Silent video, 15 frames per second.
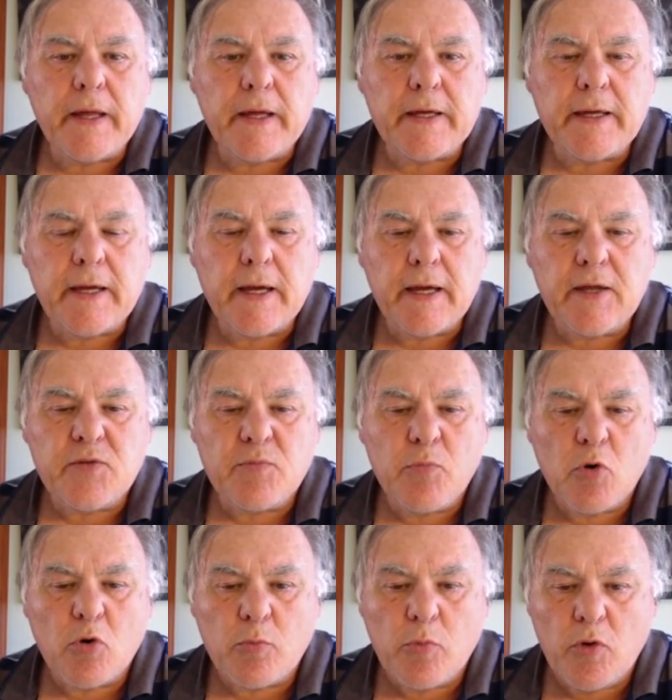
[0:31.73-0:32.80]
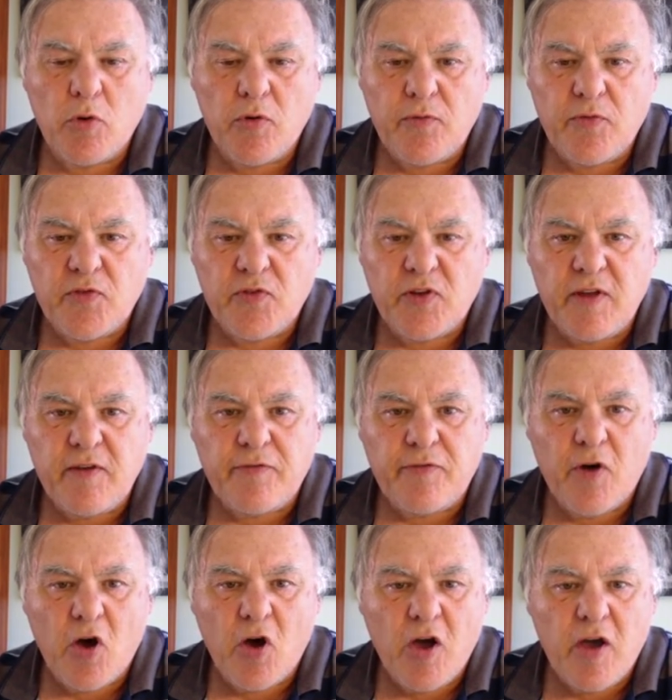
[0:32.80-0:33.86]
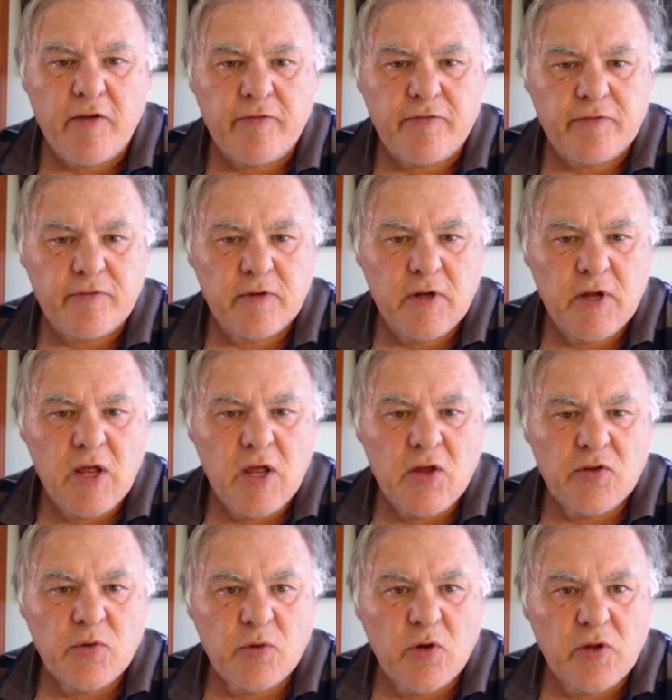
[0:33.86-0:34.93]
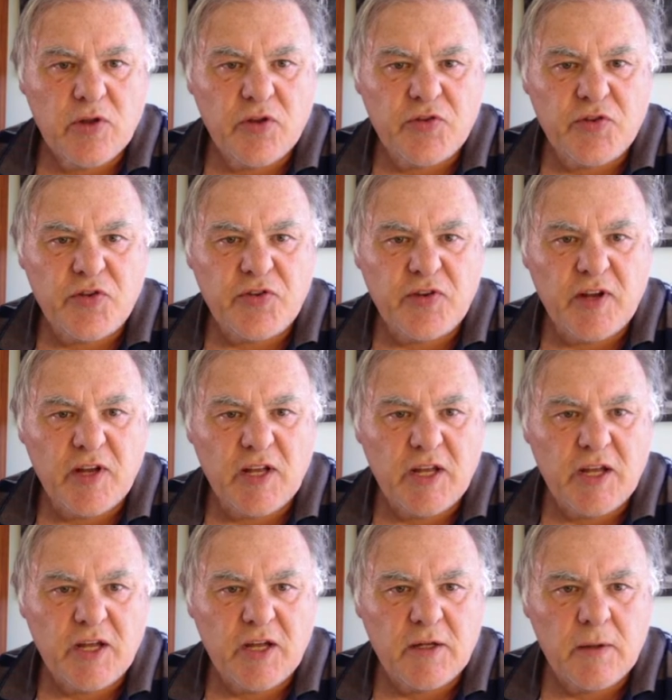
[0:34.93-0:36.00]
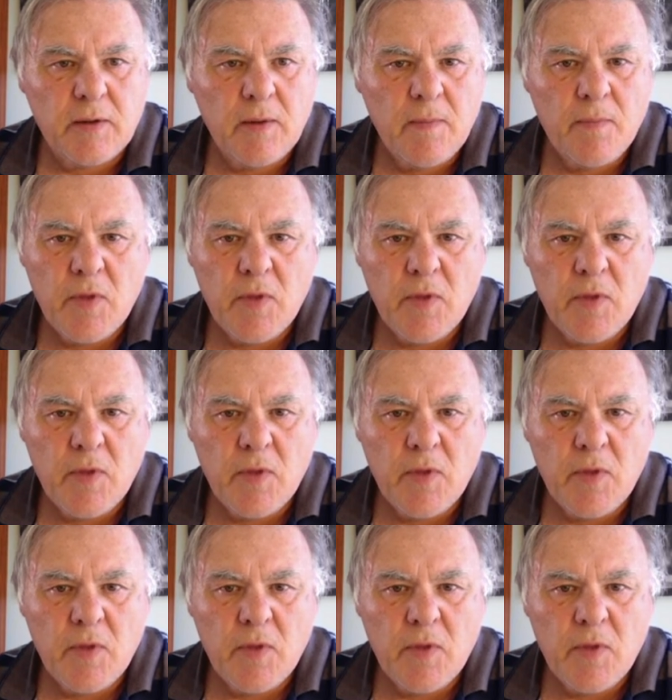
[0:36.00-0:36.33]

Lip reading: Okay, it's a book move. c5. So we've got the Sicilian.